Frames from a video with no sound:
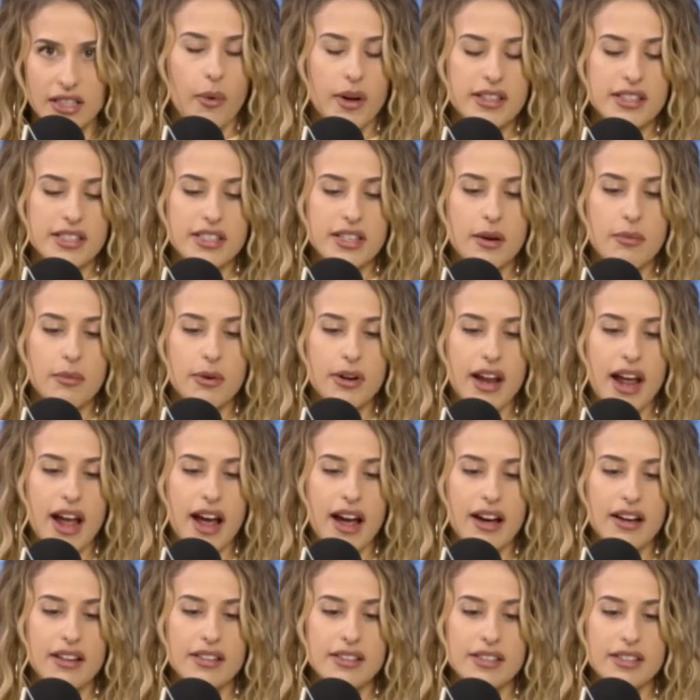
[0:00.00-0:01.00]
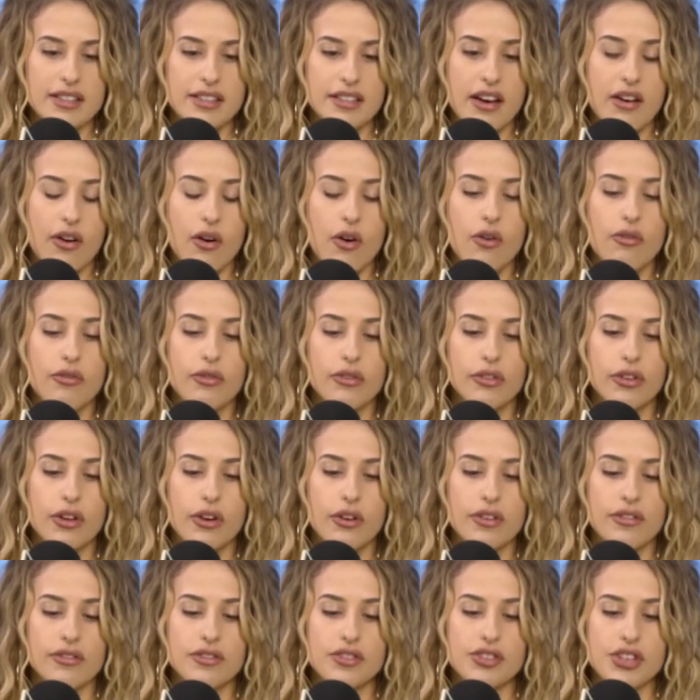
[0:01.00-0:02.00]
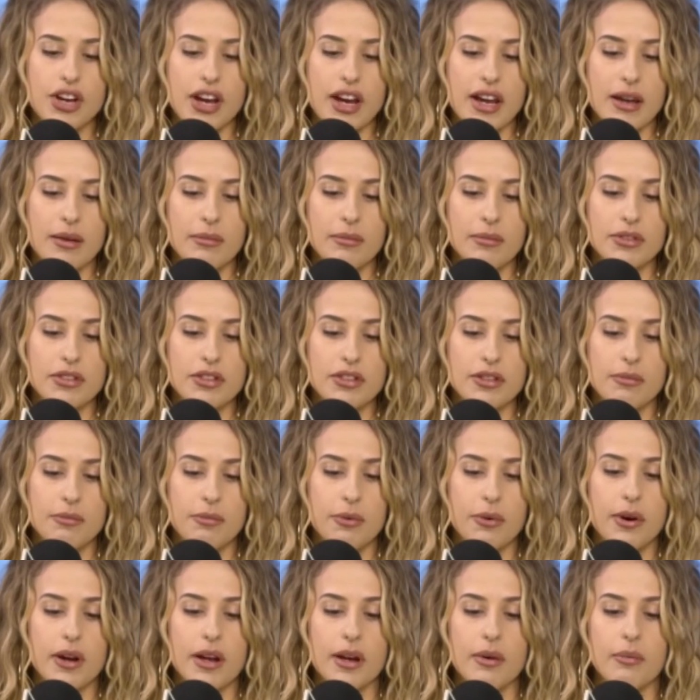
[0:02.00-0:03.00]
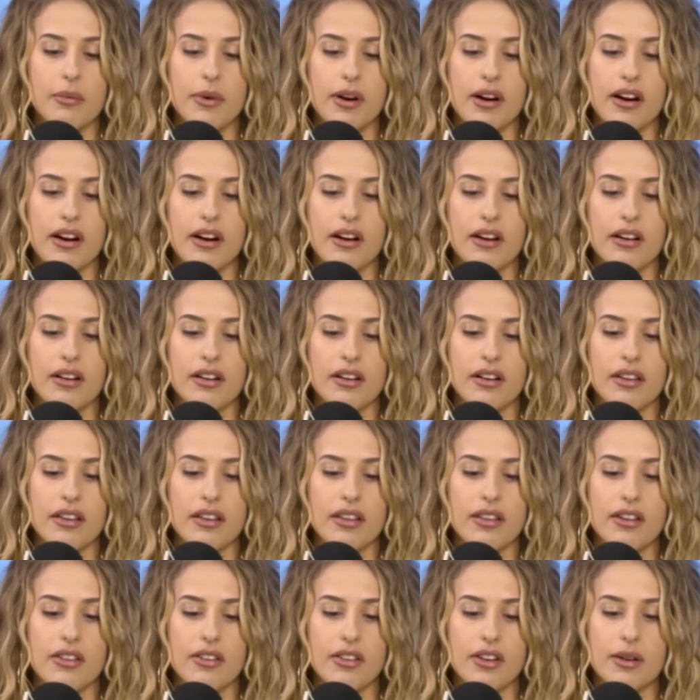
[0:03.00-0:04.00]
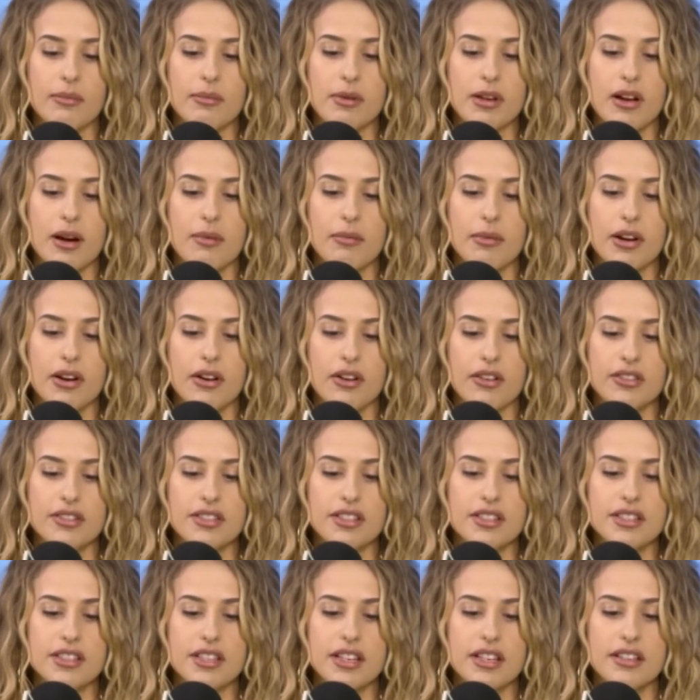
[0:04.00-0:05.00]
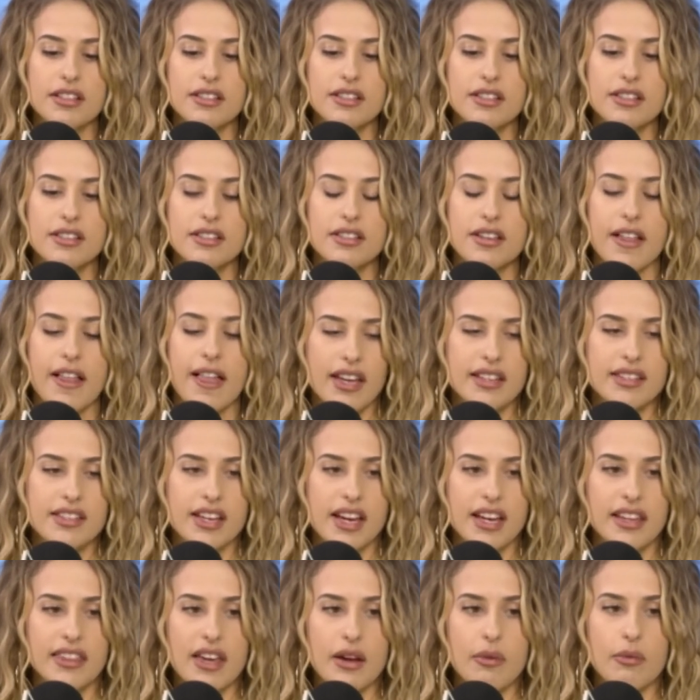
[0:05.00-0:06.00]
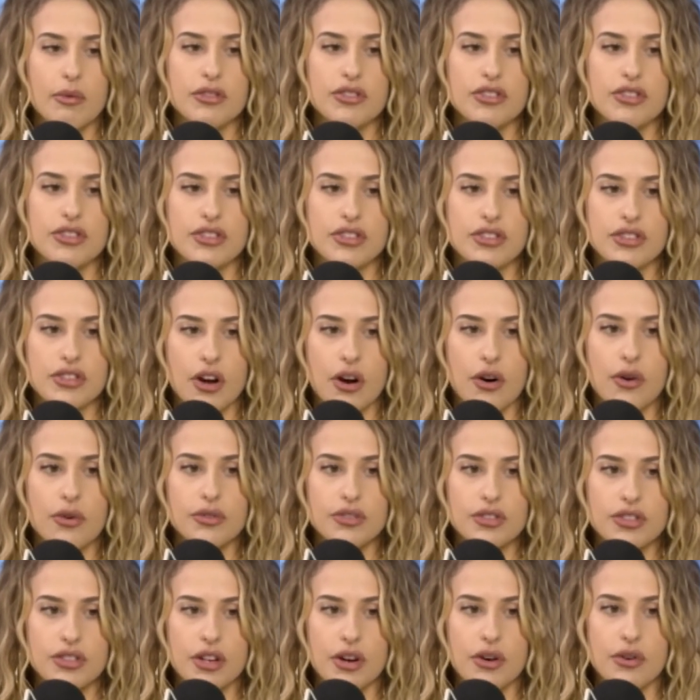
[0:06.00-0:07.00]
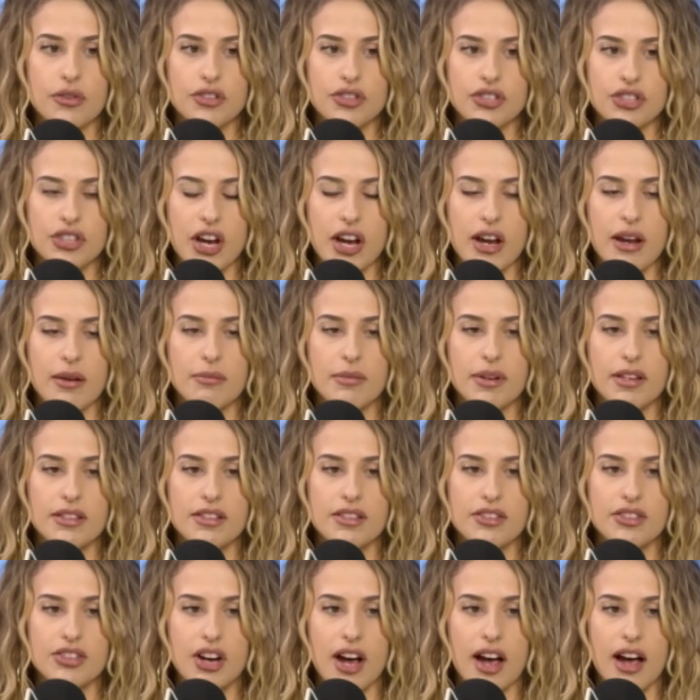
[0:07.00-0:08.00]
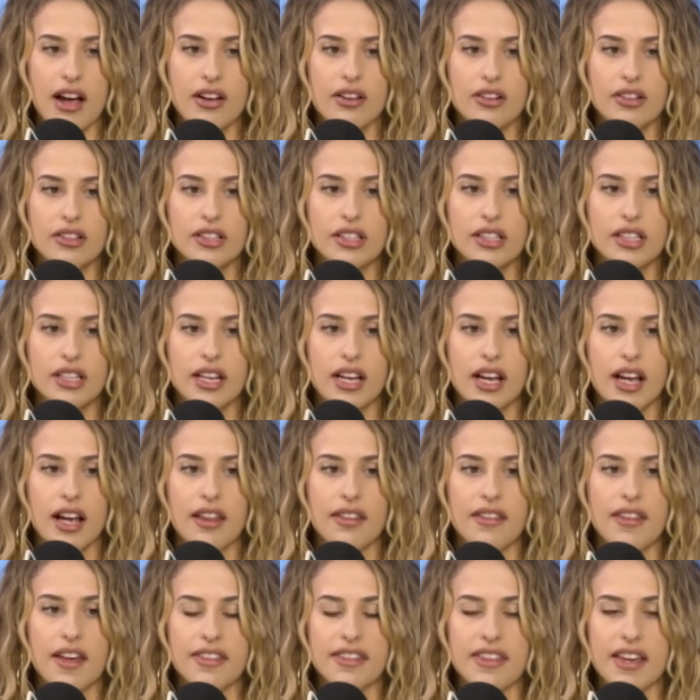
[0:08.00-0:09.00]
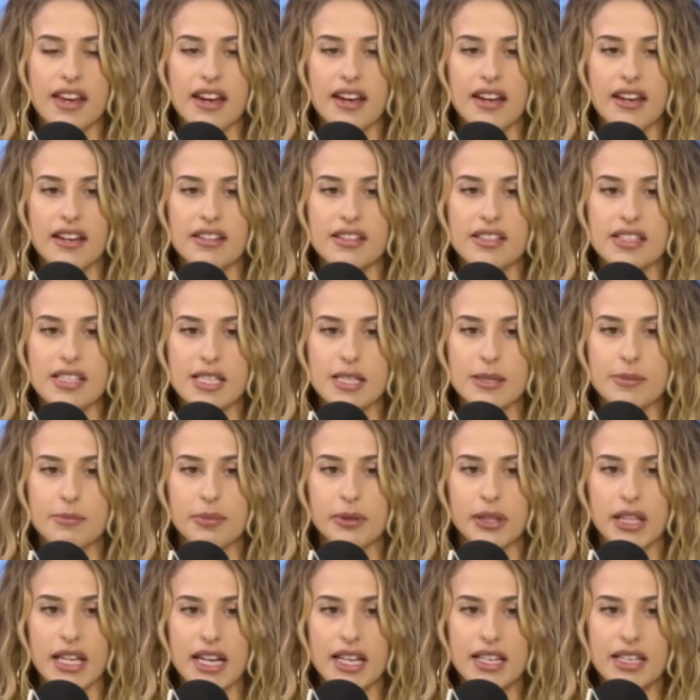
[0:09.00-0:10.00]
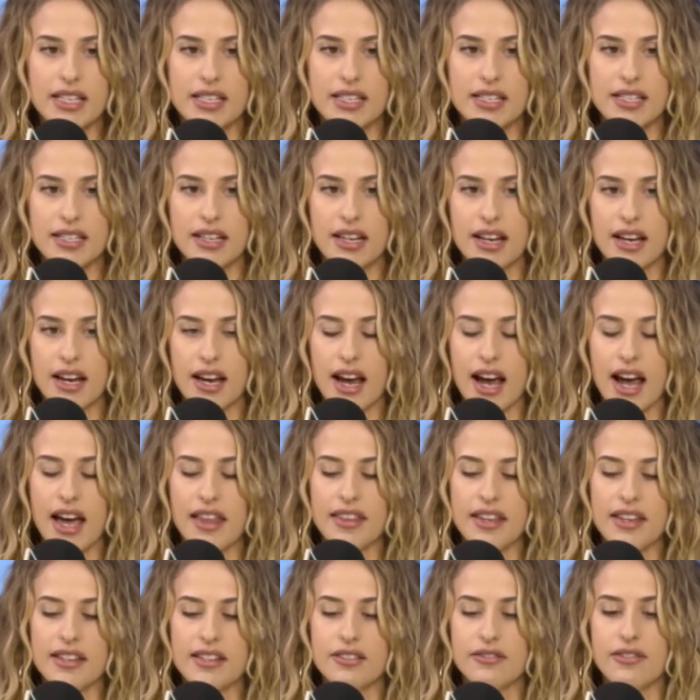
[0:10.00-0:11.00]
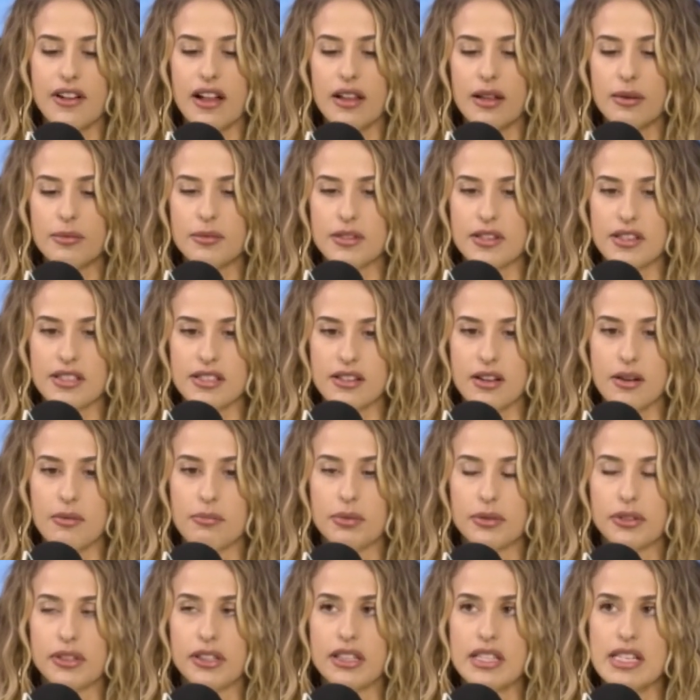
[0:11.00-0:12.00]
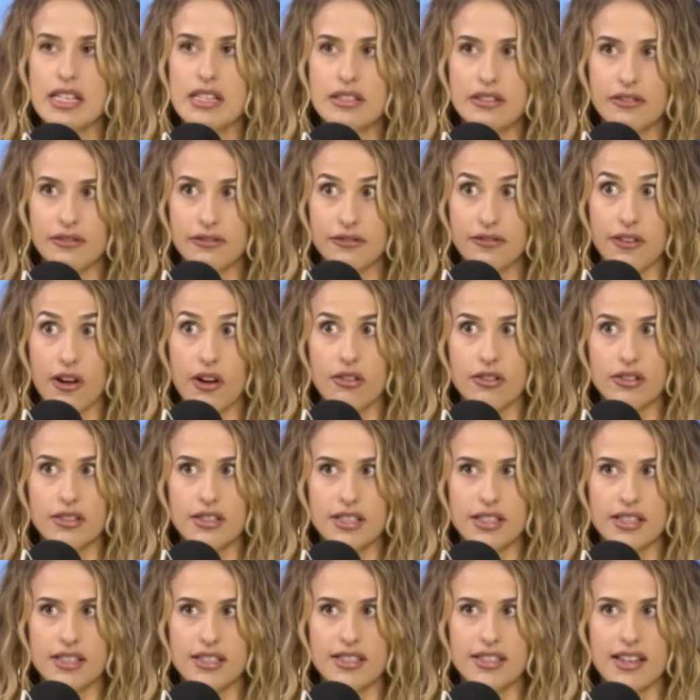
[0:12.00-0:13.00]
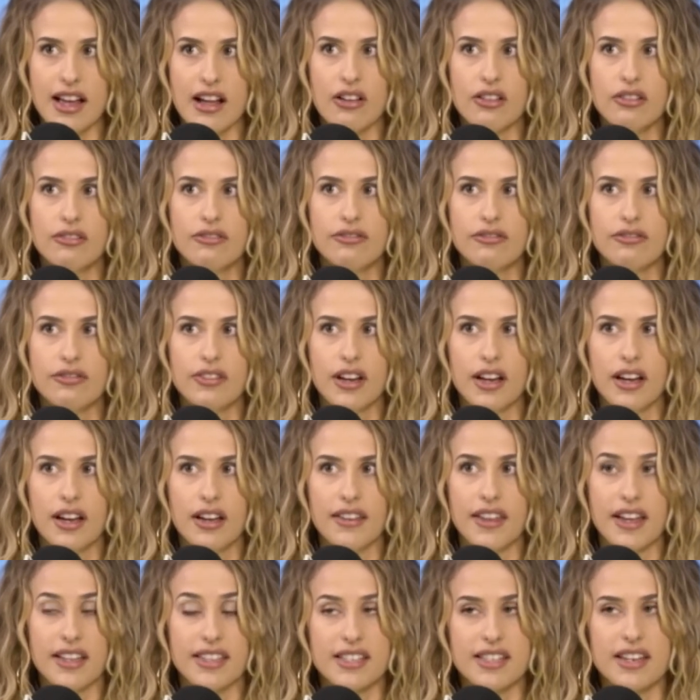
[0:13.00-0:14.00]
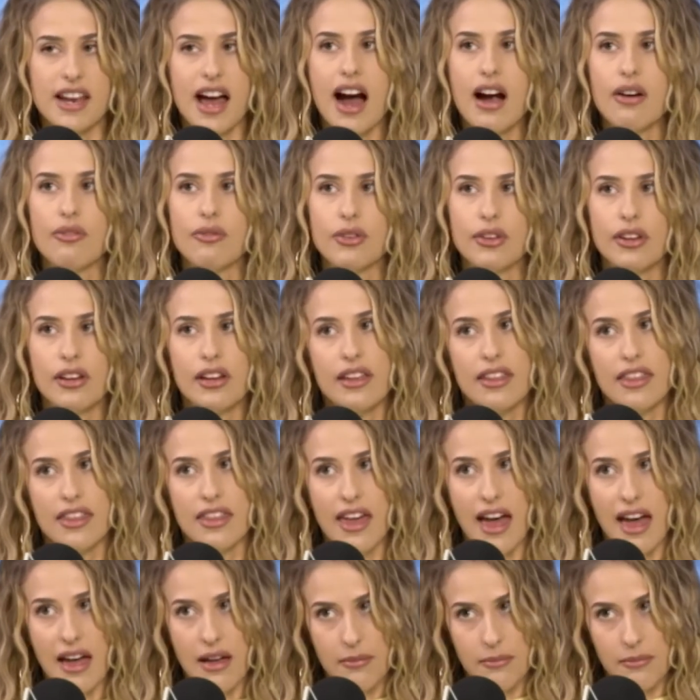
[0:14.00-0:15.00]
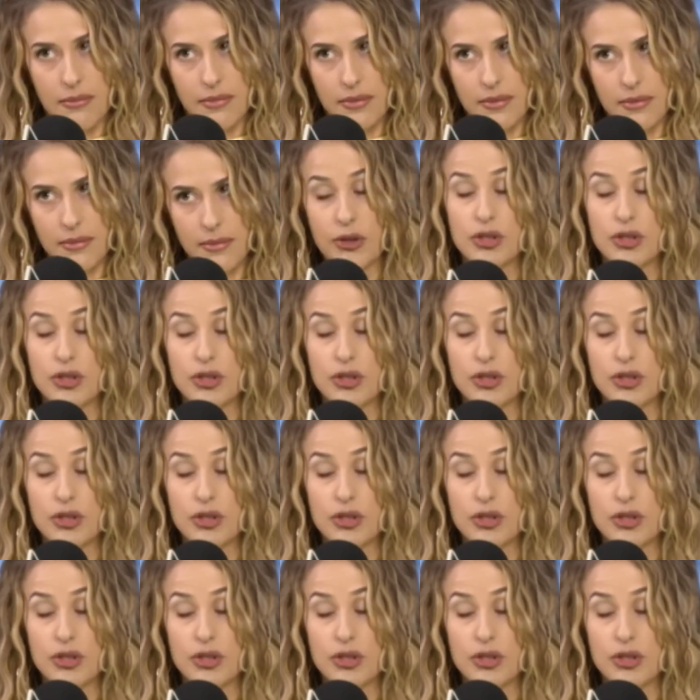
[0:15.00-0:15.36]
When someone has an overload of shame to the point where they're going to become a narcissist, it's like they were so shamed as a child that they split and they developed this complete false self that's not really them,